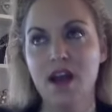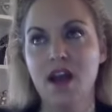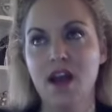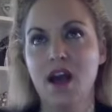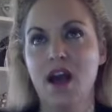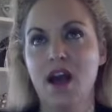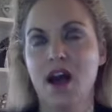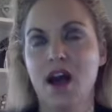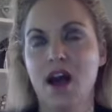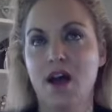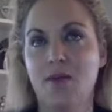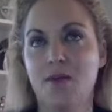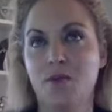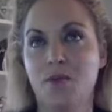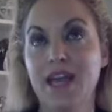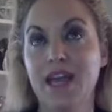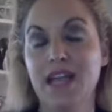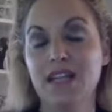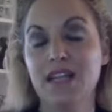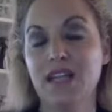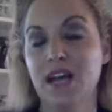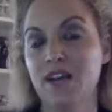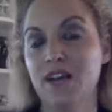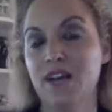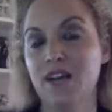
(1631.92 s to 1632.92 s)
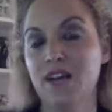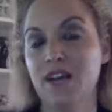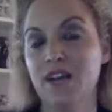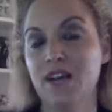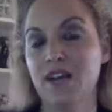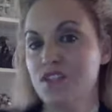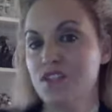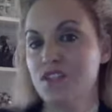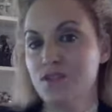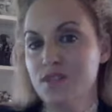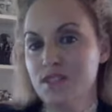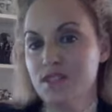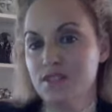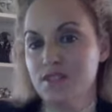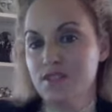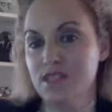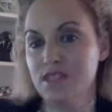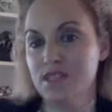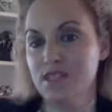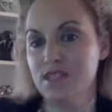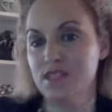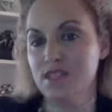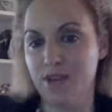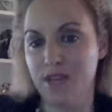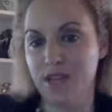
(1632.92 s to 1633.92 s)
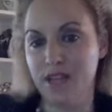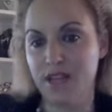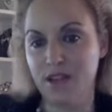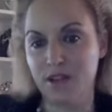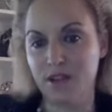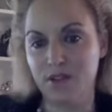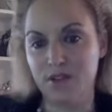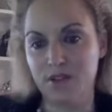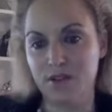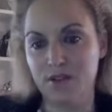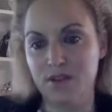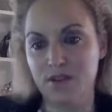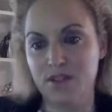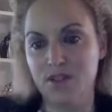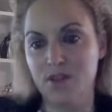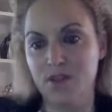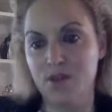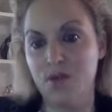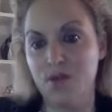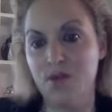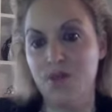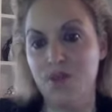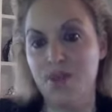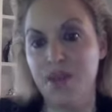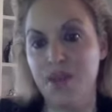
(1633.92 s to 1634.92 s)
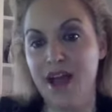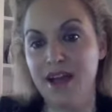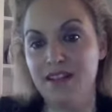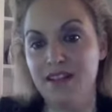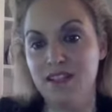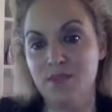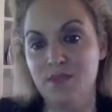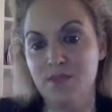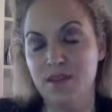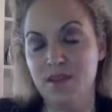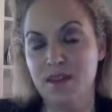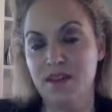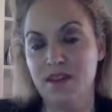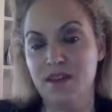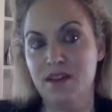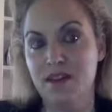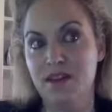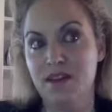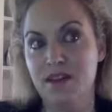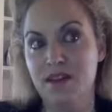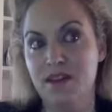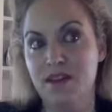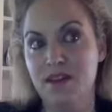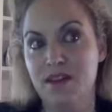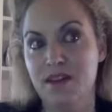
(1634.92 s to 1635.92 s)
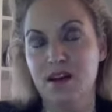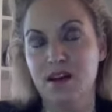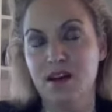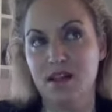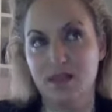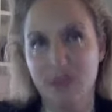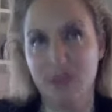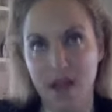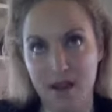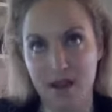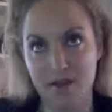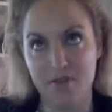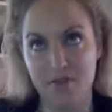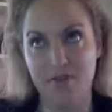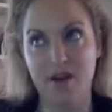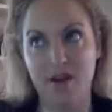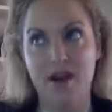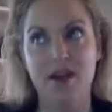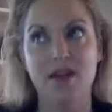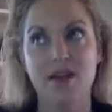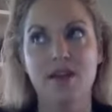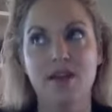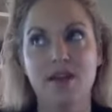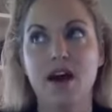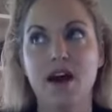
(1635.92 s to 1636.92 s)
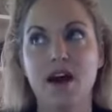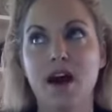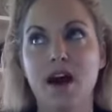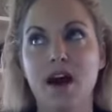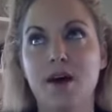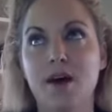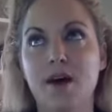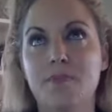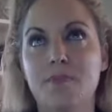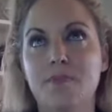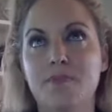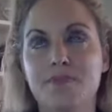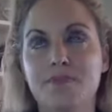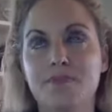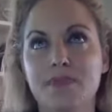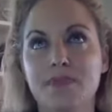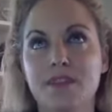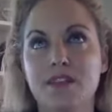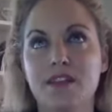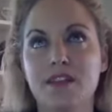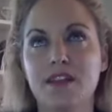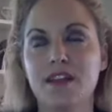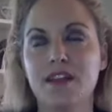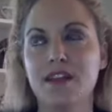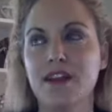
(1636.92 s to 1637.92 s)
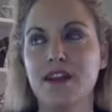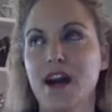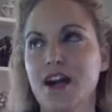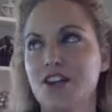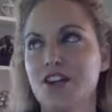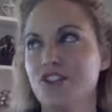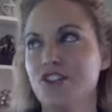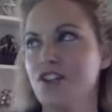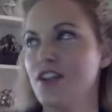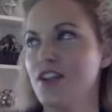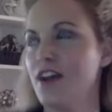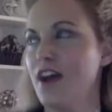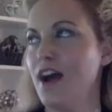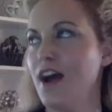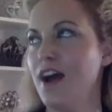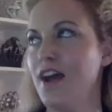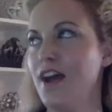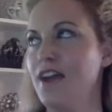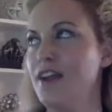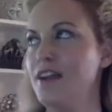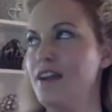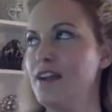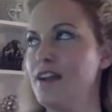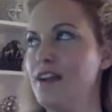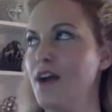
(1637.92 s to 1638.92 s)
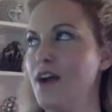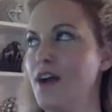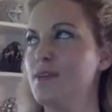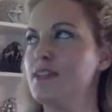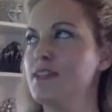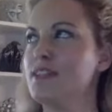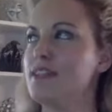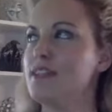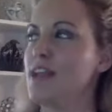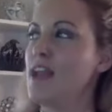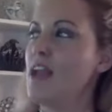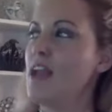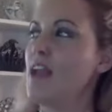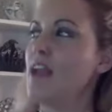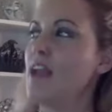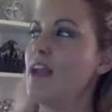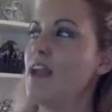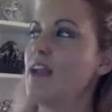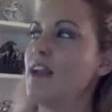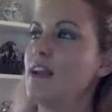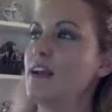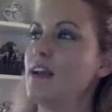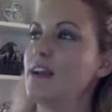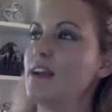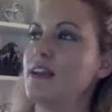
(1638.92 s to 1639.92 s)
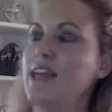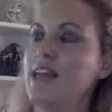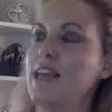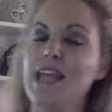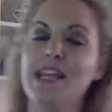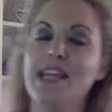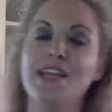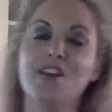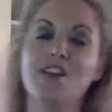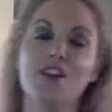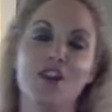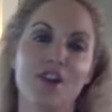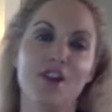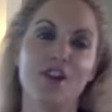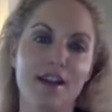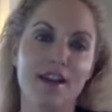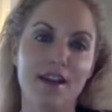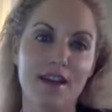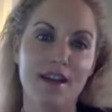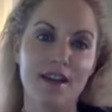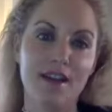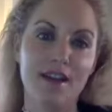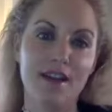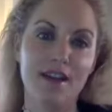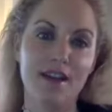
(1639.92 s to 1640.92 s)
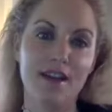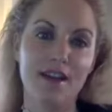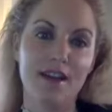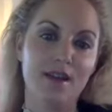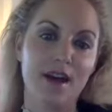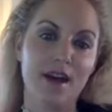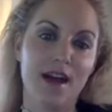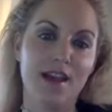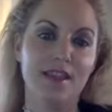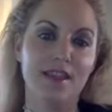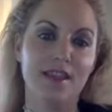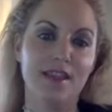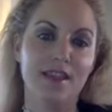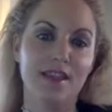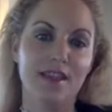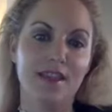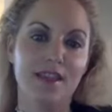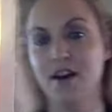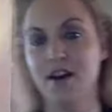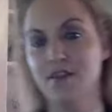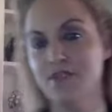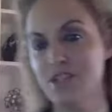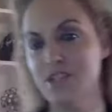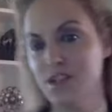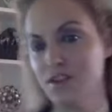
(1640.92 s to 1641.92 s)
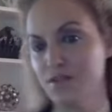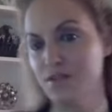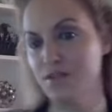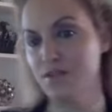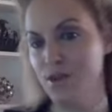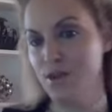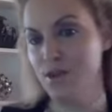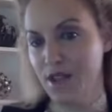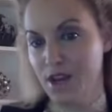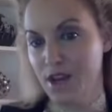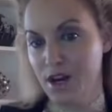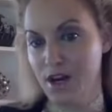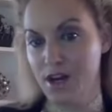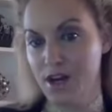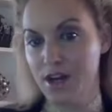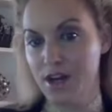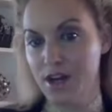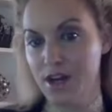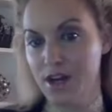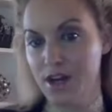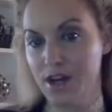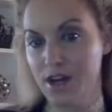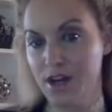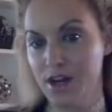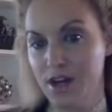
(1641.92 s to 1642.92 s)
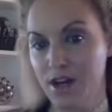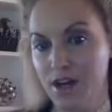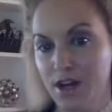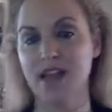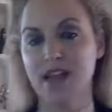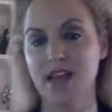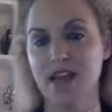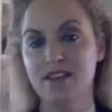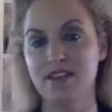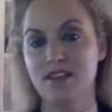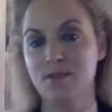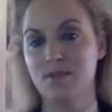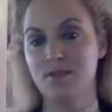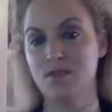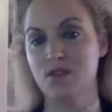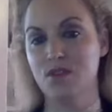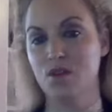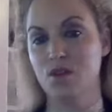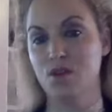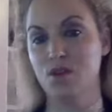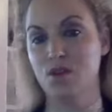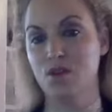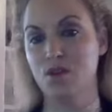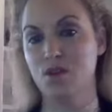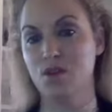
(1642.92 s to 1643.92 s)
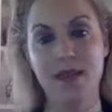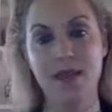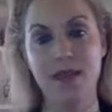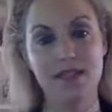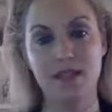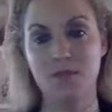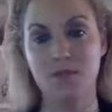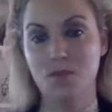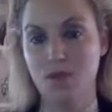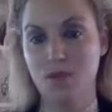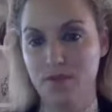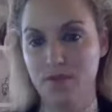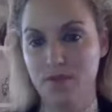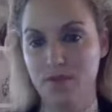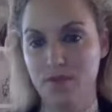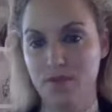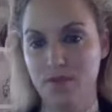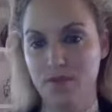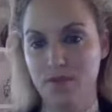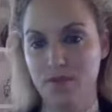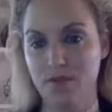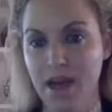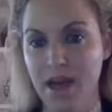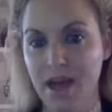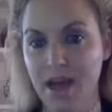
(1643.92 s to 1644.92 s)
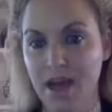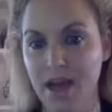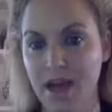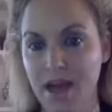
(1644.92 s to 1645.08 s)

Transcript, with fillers: Um, we get a lot of exclusive celebrity interviews. So that's been a lot of fun. Um, gosh, I, I would say Katie Couric. I loved interviewing her. She has had some amazing movies come out.